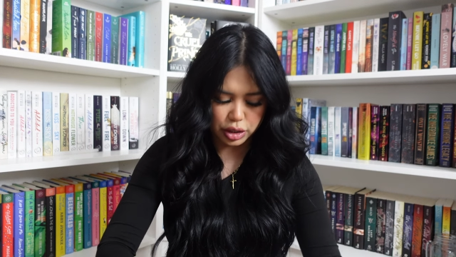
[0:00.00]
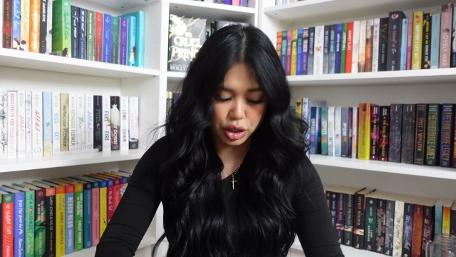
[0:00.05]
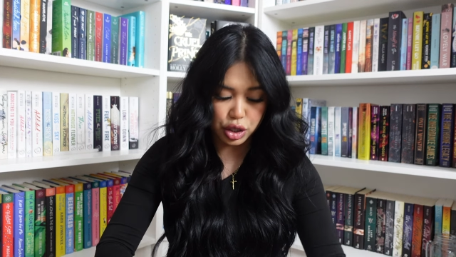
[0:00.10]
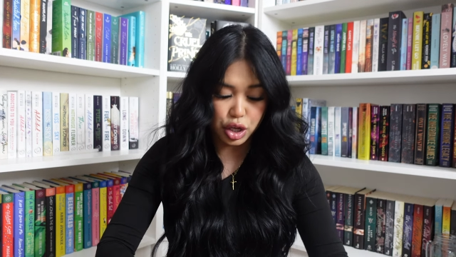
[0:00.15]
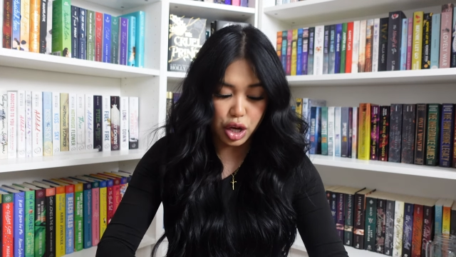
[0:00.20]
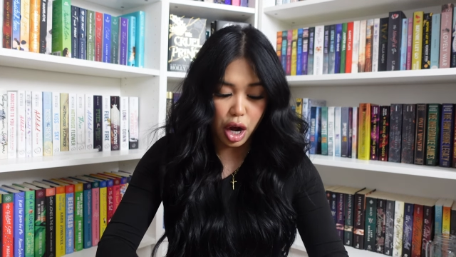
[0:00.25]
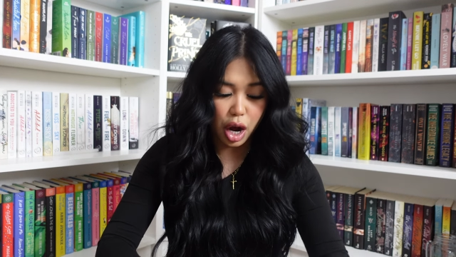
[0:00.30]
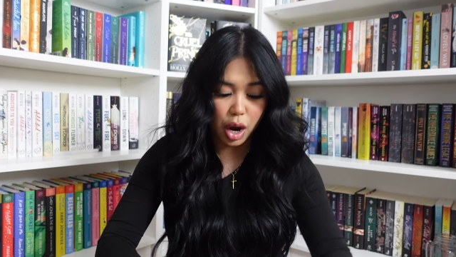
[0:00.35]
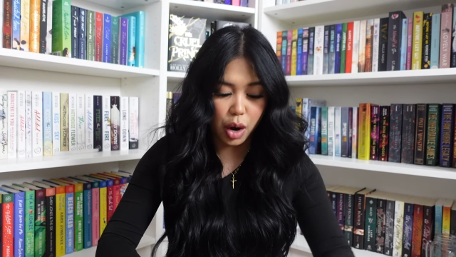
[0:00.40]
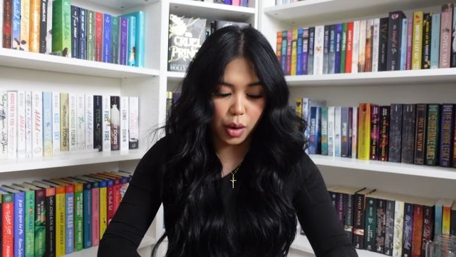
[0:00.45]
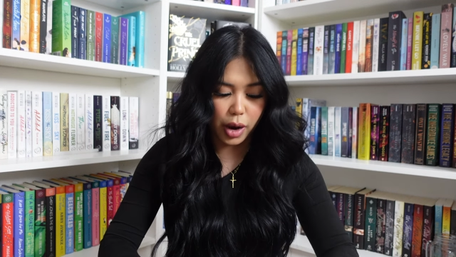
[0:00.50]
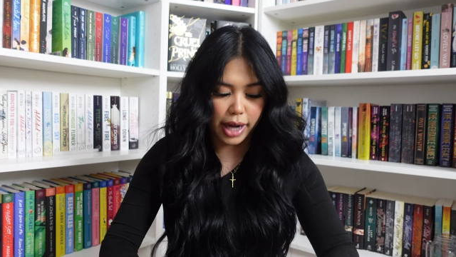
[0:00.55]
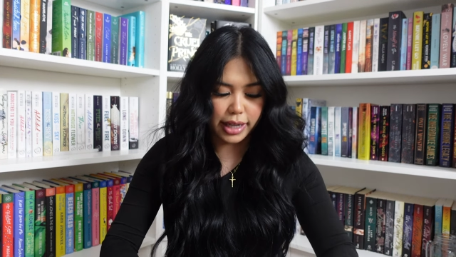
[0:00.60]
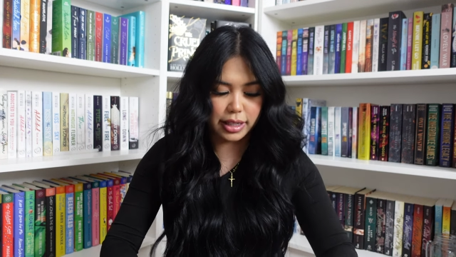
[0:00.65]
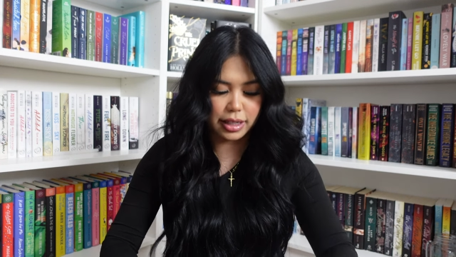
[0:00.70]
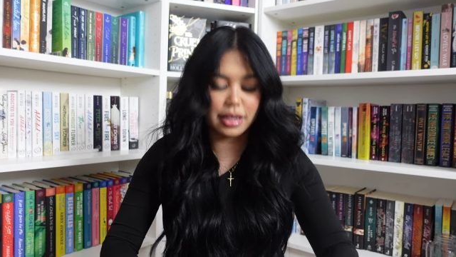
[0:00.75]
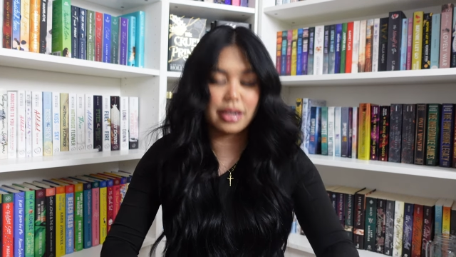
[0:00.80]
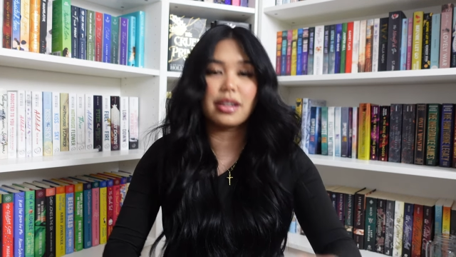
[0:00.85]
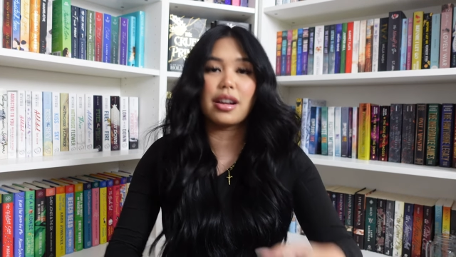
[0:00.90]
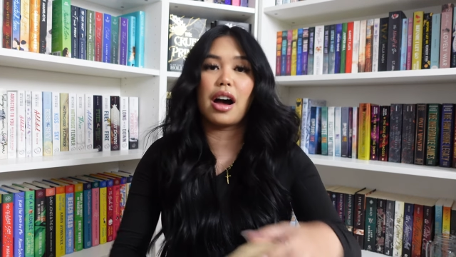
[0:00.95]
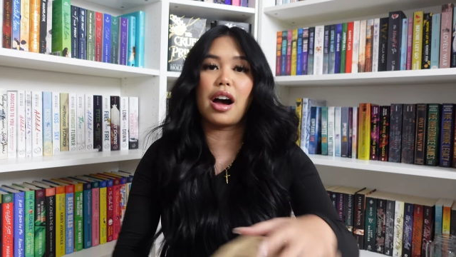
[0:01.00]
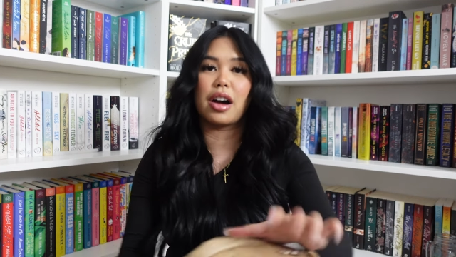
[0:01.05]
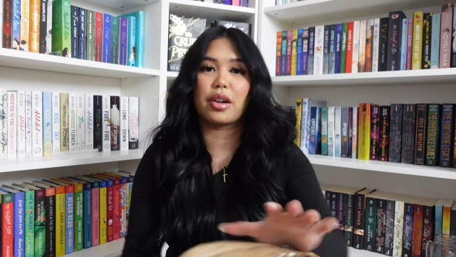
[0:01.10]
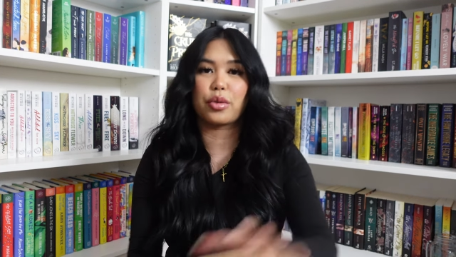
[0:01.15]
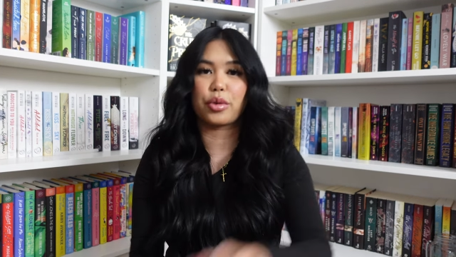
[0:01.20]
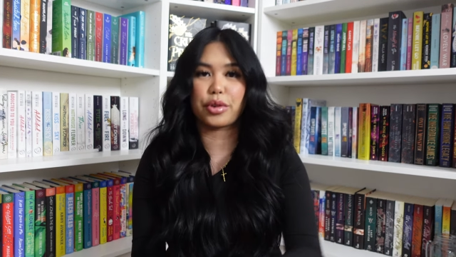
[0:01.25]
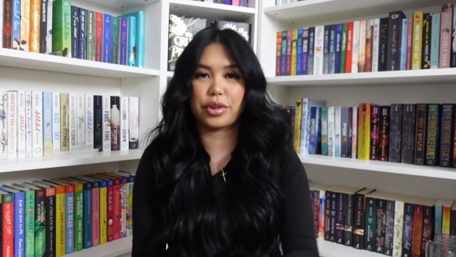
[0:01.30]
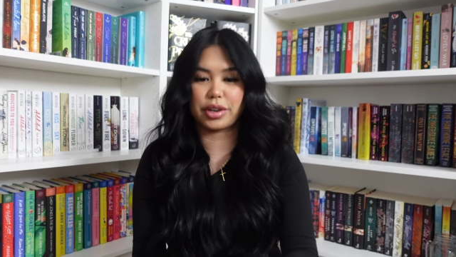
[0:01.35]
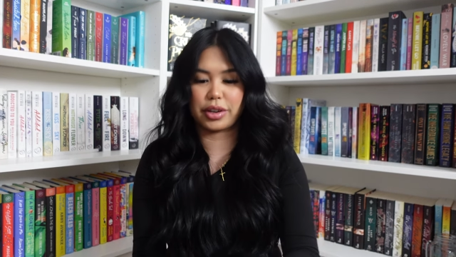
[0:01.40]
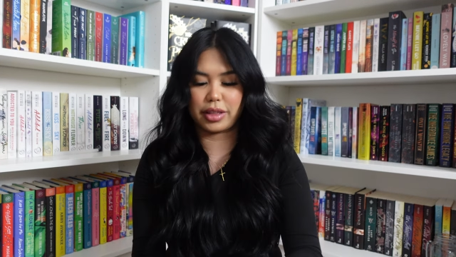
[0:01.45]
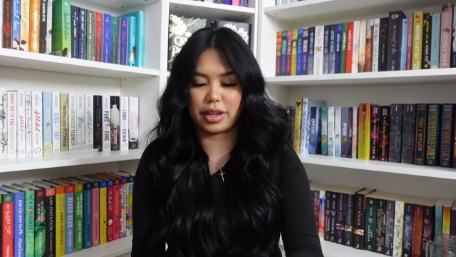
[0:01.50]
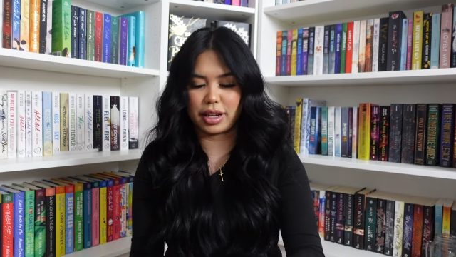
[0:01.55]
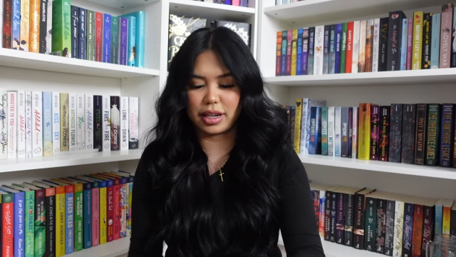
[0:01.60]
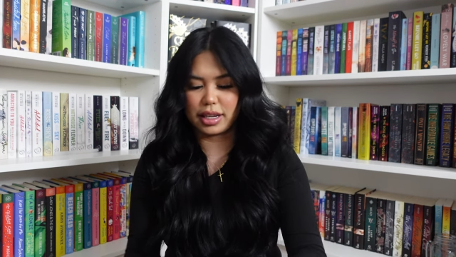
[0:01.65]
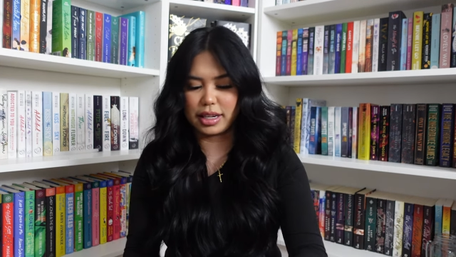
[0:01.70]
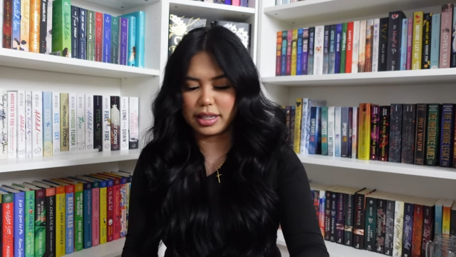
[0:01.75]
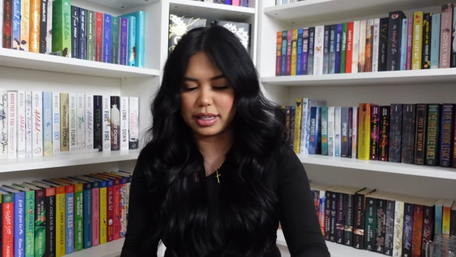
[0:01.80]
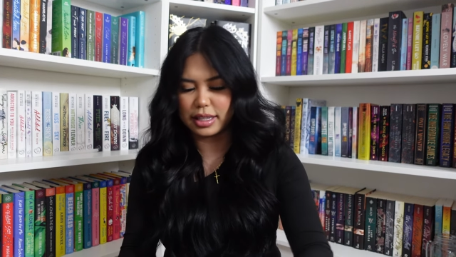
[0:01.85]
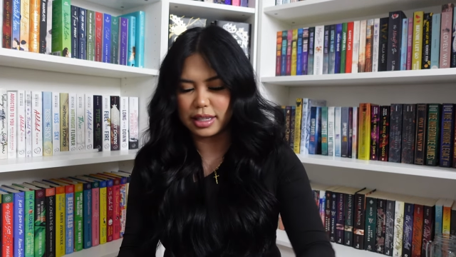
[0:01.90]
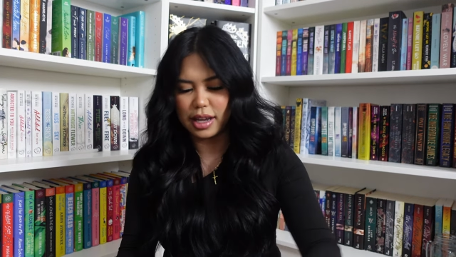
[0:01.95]
No, I did not order
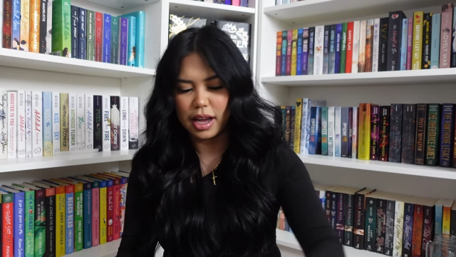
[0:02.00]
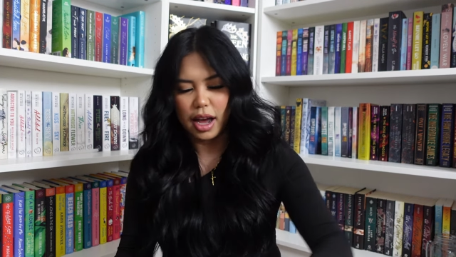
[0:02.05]
this.